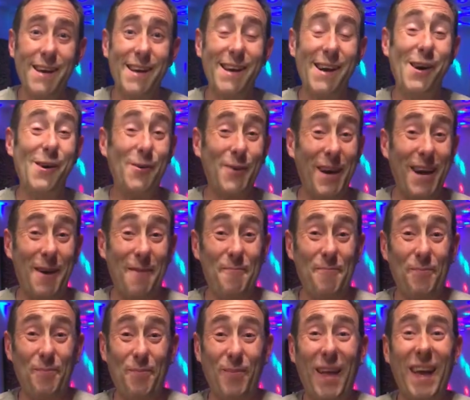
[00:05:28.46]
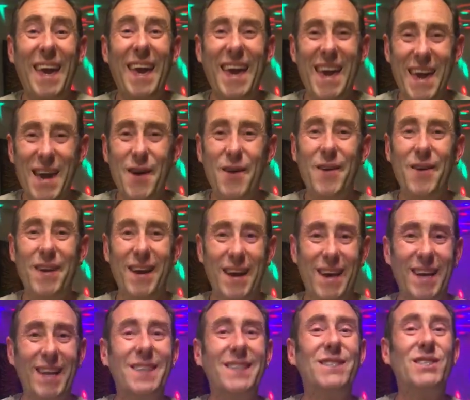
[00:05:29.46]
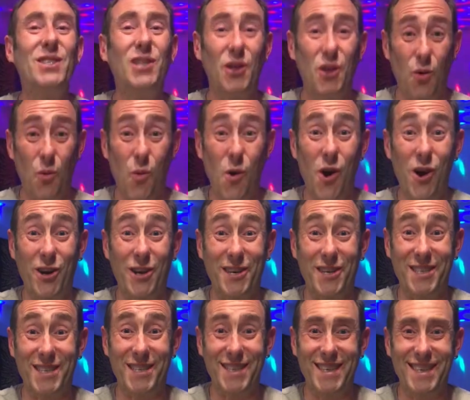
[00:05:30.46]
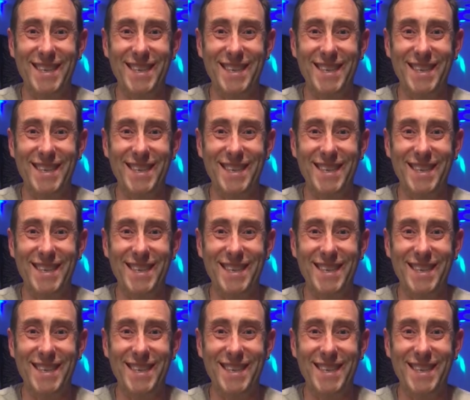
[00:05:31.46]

Oh yeah, here's to the workers.